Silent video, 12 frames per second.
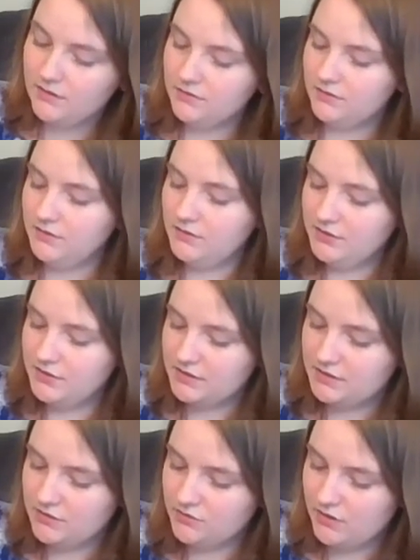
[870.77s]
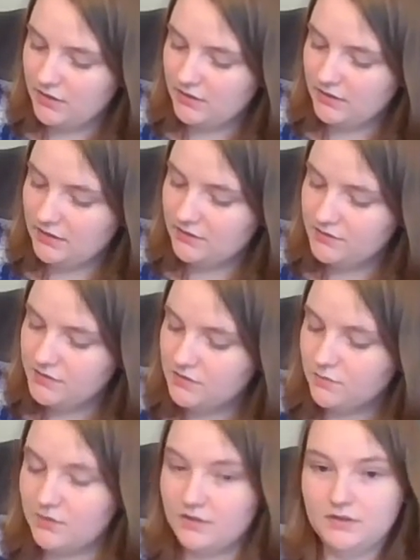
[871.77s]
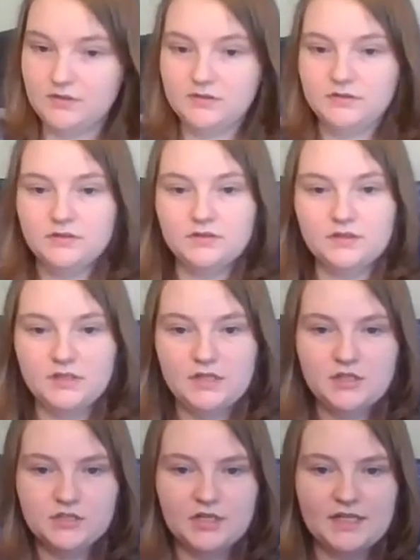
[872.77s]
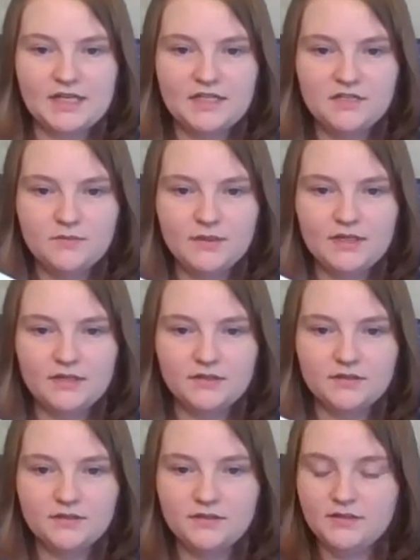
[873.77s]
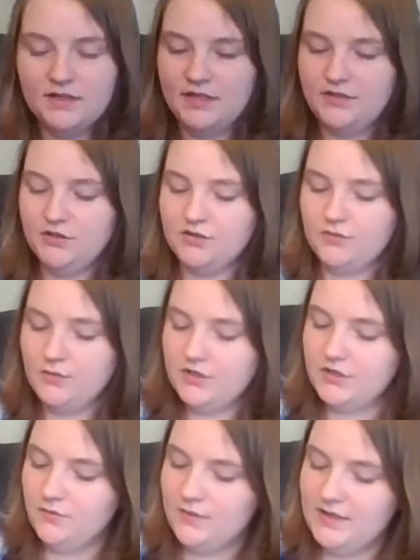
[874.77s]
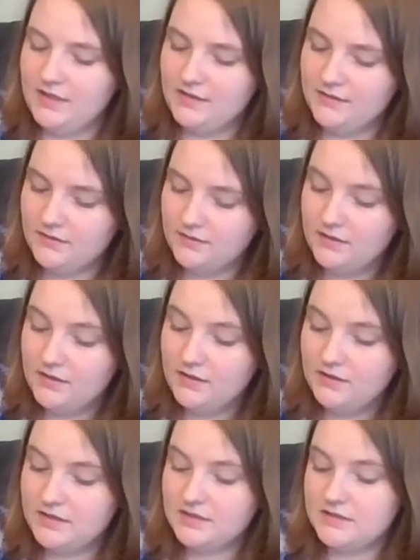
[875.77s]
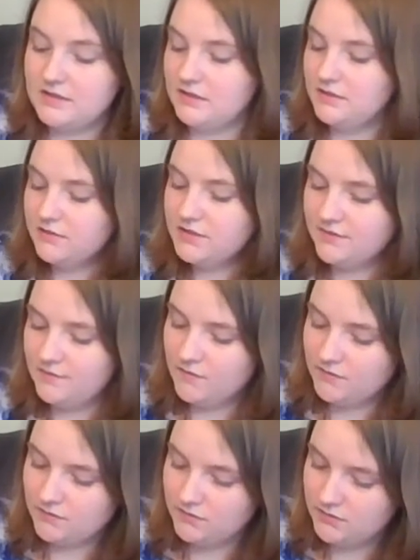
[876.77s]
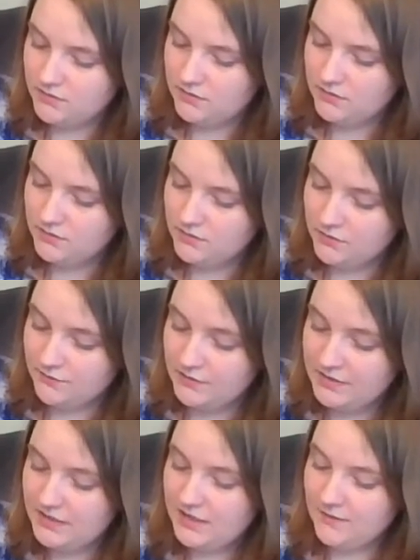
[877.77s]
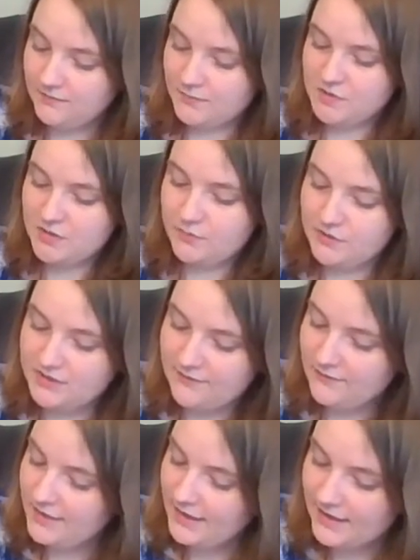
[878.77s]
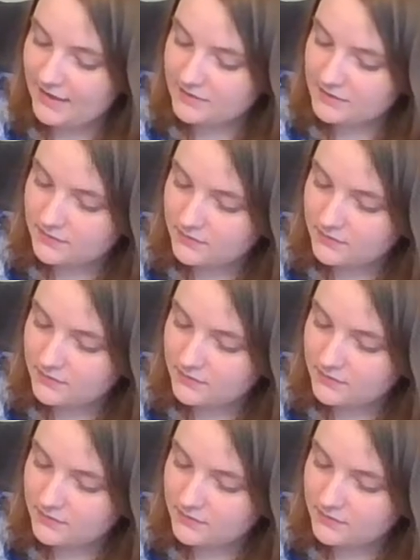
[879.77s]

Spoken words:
you're just going to draw a little swirl, starting anywhere, and you're going to work your way in. This is a little difficult, so if you need help from someone, definitely ask.